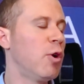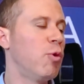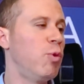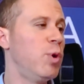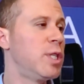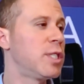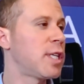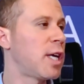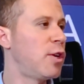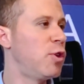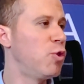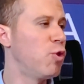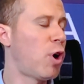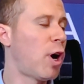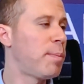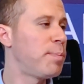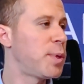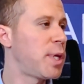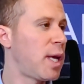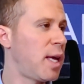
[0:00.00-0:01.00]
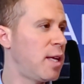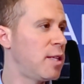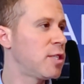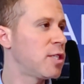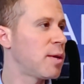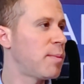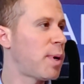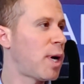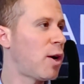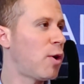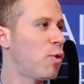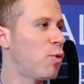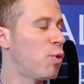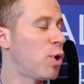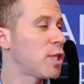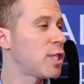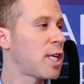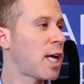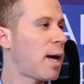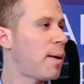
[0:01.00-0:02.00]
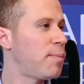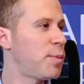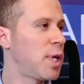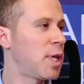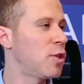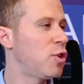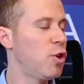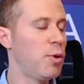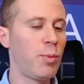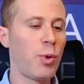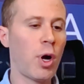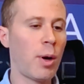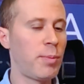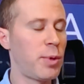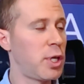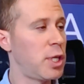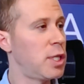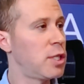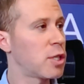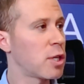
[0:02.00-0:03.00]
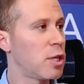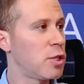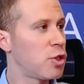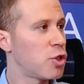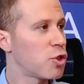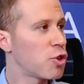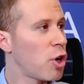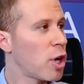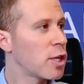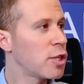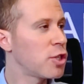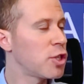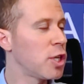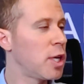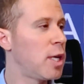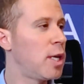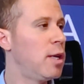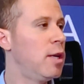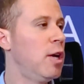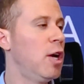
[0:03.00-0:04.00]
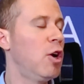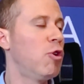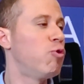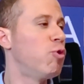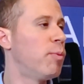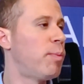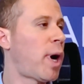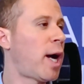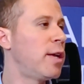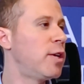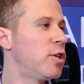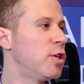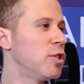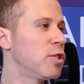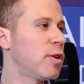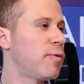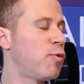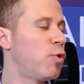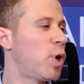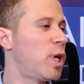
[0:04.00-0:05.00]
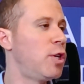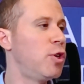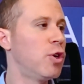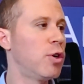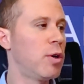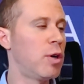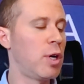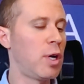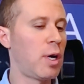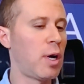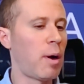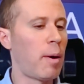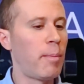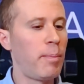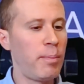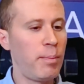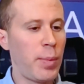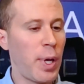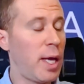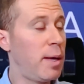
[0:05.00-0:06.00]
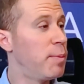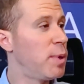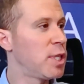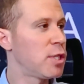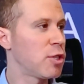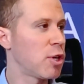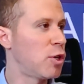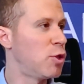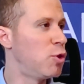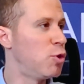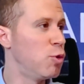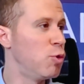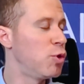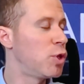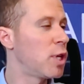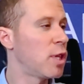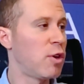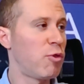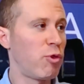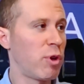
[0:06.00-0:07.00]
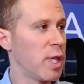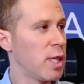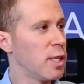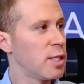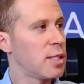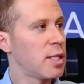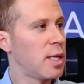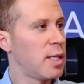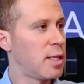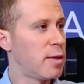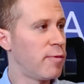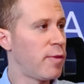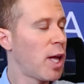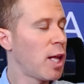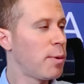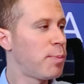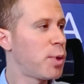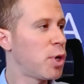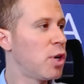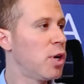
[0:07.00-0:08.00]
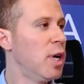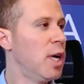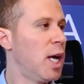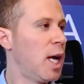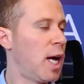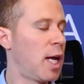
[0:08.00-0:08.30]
we send you updates about what's happening to your property's construction, reminders of when your payments are due to the real estate developer,